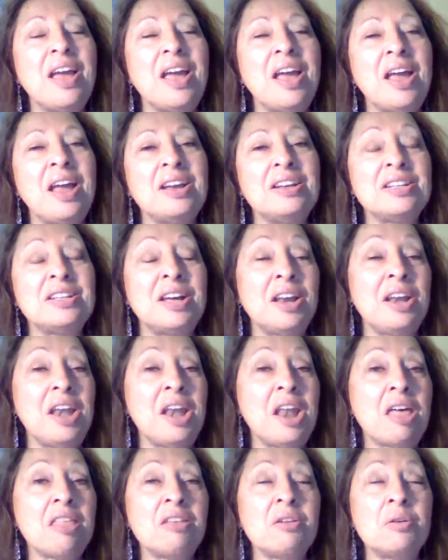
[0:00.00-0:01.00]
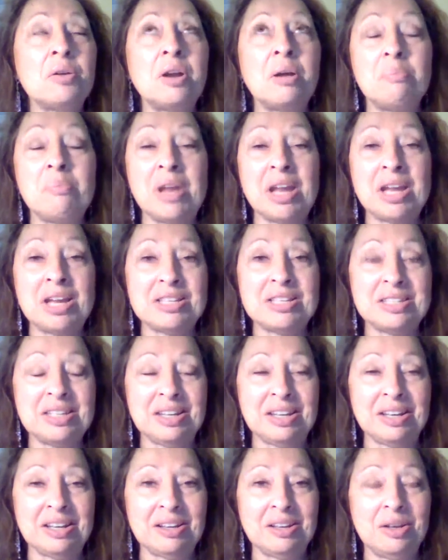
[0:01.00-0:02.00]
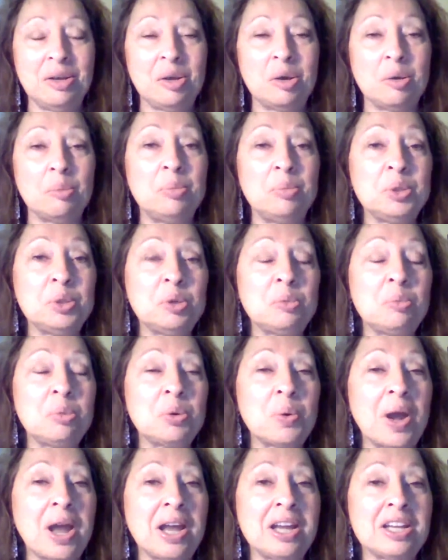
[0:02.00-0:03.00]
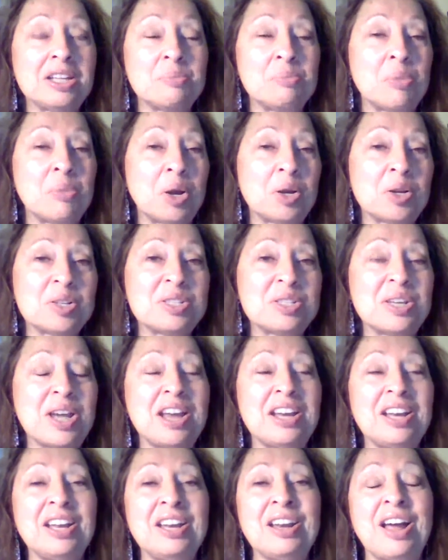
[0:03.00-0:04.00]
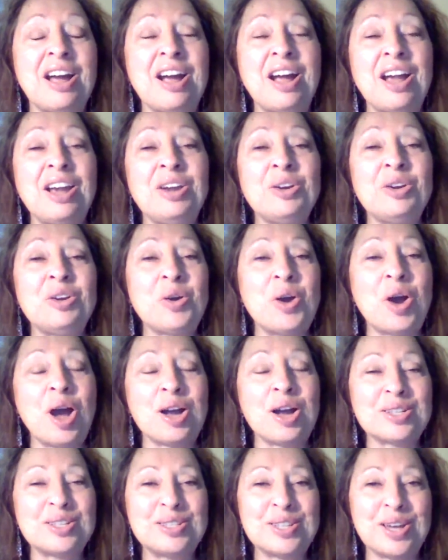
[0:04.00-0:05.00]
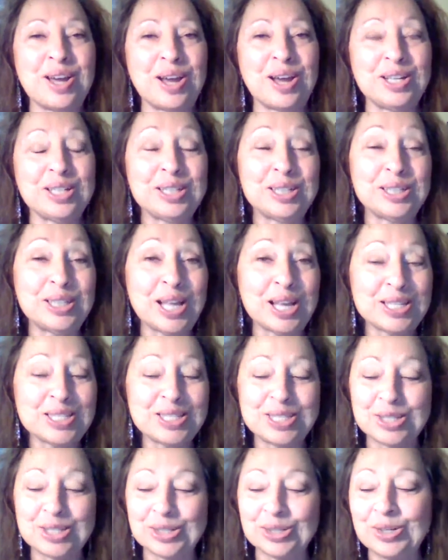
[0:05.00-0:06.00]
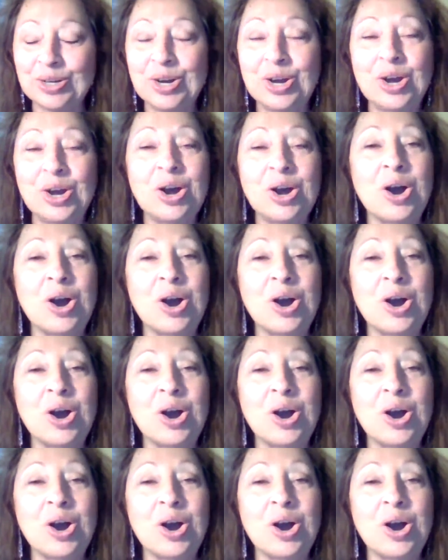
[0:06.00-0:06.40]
and another amazing blue barite, marcasite, and iron oxide cluster